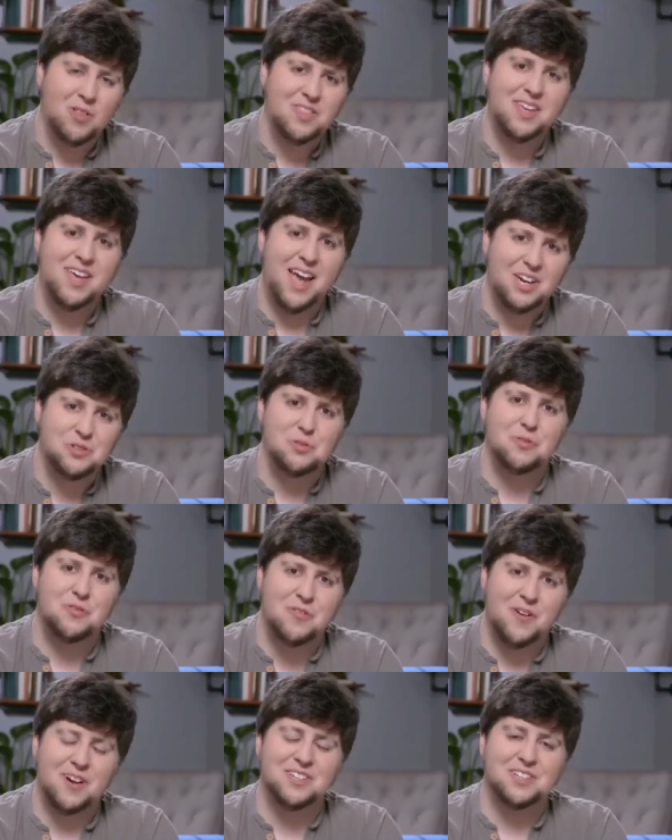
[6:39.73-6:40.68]
What the actual
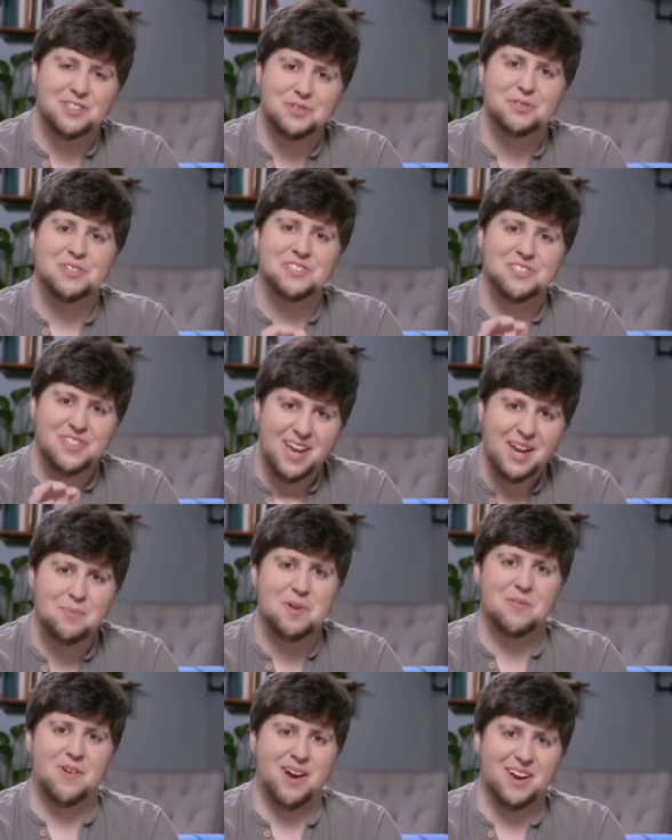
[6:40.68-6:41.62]
f did you just say
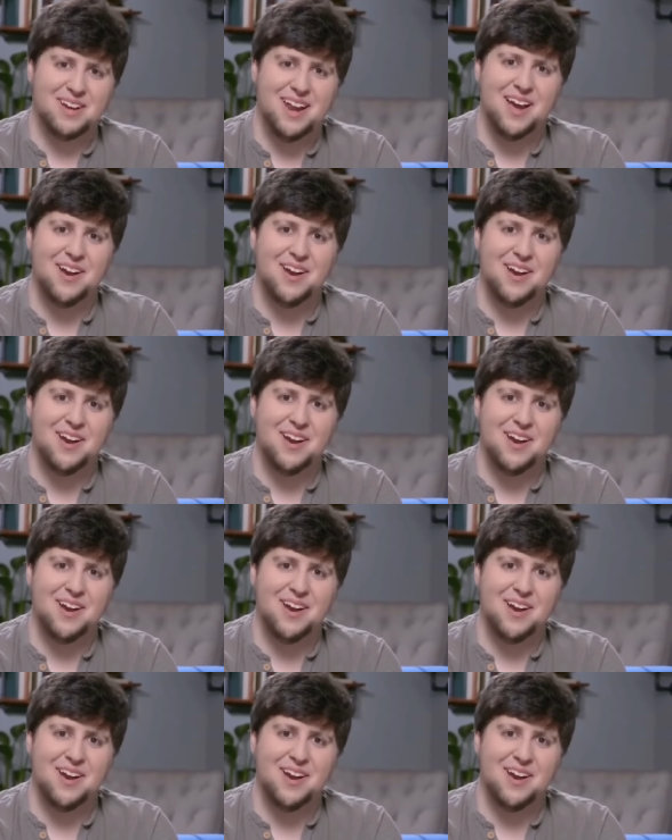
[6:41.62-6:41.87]
to me right